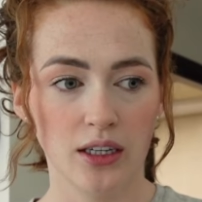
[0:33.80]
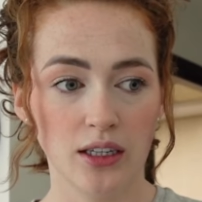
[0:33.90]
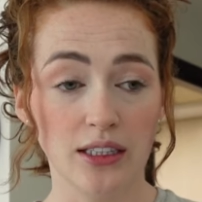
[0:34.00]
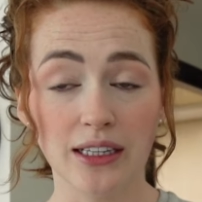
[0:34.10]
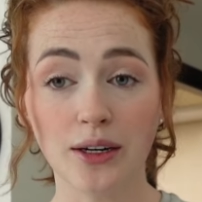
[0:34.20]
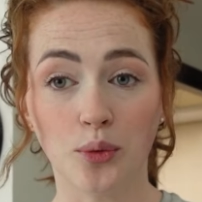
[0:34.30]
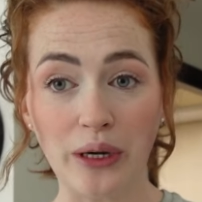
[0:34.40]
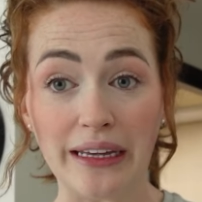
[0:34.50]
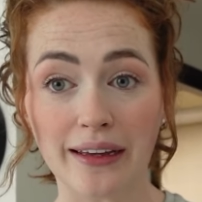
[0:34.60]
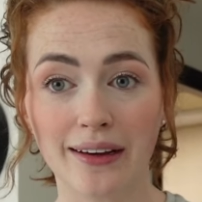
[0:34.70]
Nearly a
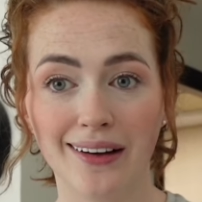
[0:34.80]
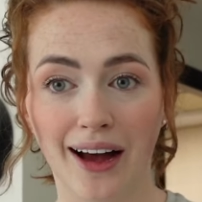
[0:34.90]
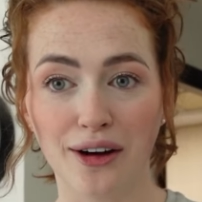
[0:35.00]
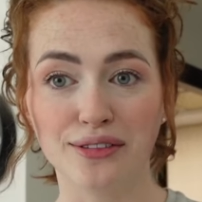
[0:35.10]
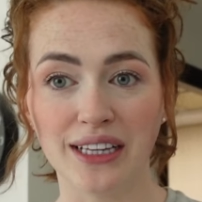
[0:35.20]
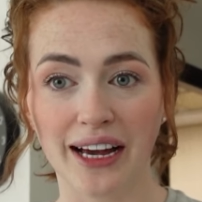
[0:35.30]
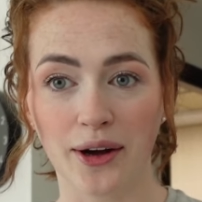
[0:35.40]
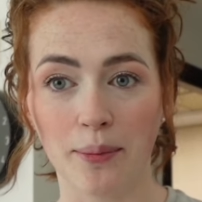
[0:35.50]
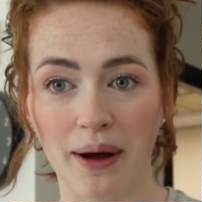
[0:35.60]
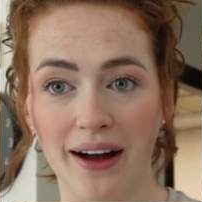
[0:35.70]
week after I
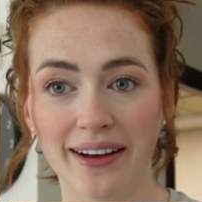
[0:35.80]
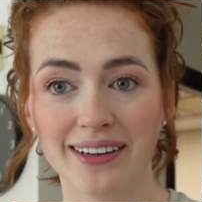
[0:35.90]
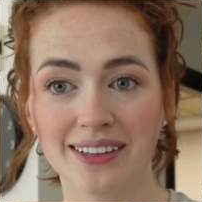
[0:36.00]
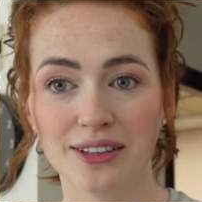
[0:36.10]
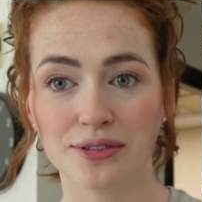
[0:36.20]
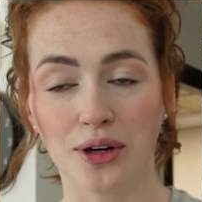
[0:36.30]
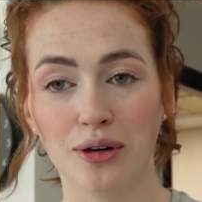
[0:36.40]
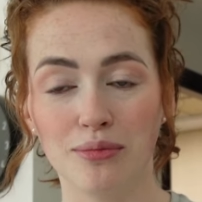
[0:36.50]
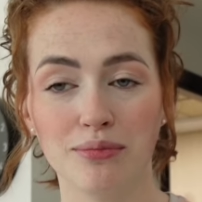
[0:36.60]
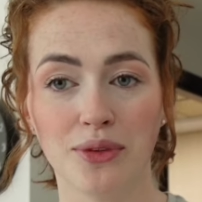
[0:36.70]
got back
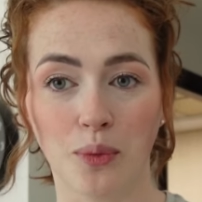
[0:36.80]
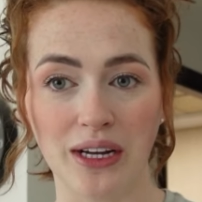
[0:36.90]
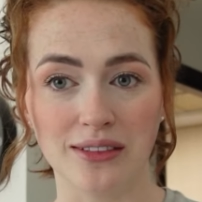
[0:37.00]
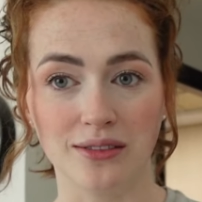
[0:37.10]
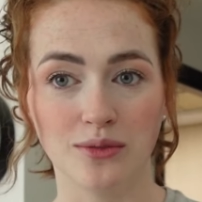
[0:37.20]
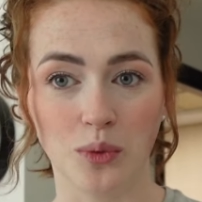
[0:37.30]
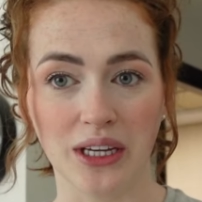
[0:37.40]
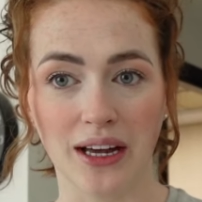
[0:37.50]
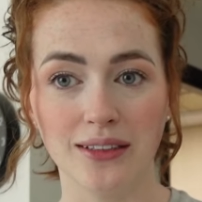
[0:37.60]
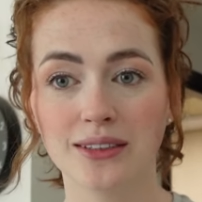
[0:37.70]
from the wedding
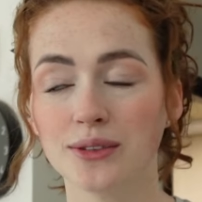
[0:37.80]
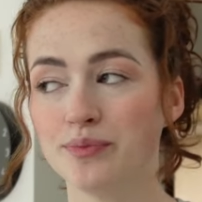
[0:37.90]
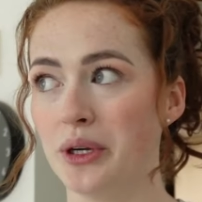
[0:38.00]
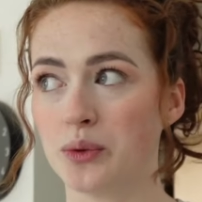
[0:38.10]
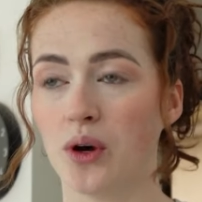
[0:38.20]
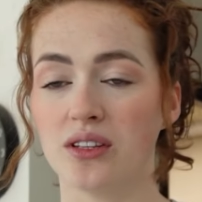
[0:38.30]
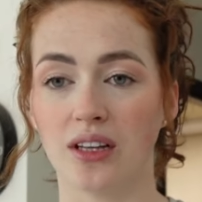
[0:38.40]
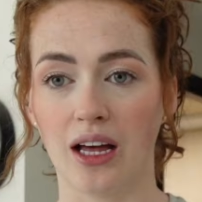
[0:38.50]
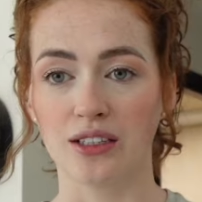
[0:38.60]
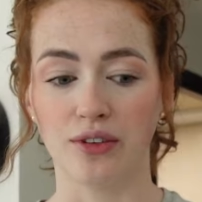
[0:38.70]
weekend, which was the
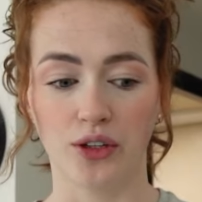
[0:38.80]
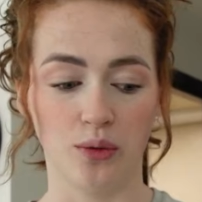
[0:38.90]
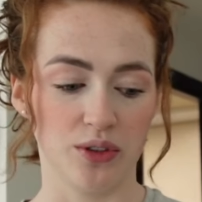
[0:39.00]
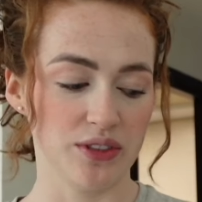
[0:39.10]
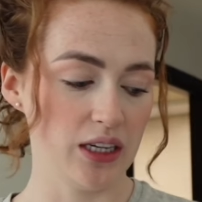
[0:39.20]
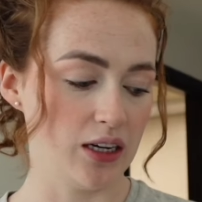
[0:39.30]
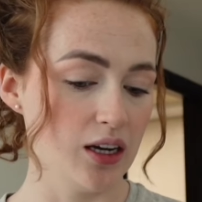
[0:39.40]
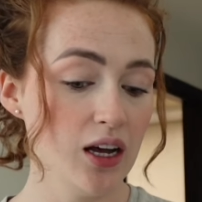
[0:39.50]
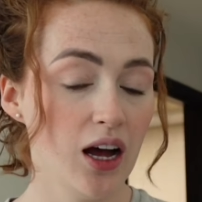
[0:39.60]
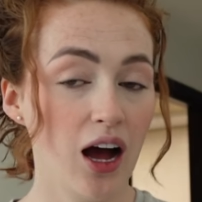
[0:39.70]
last vlog you would have seen.
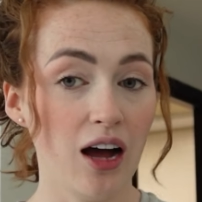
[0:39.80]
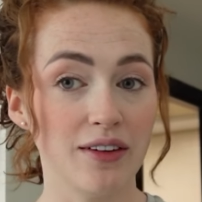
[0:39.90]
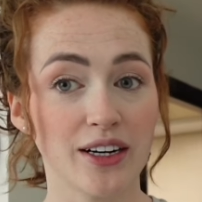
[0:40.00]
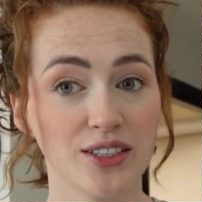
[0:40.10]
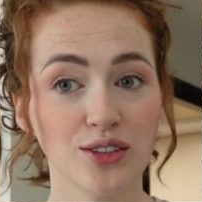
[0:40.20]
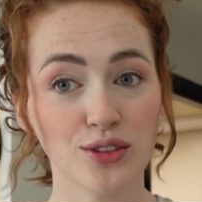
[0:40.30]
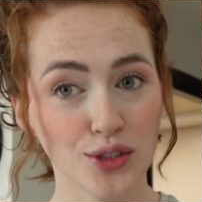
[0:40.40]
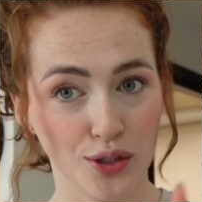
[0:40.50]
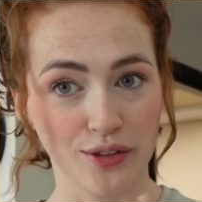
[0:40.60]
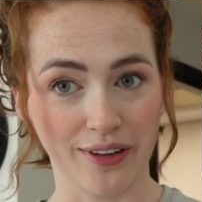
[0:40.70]
I've actually done
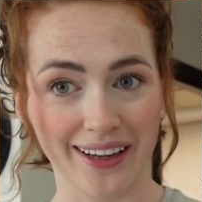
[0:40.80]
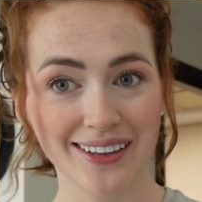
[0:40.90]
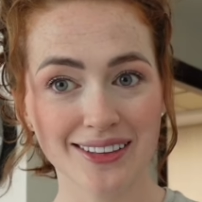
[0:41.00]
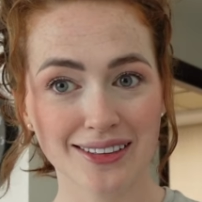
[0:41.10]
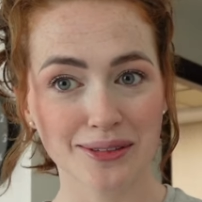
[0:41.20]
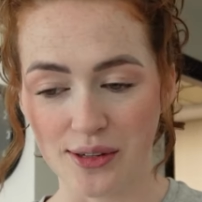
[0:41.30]
two flights.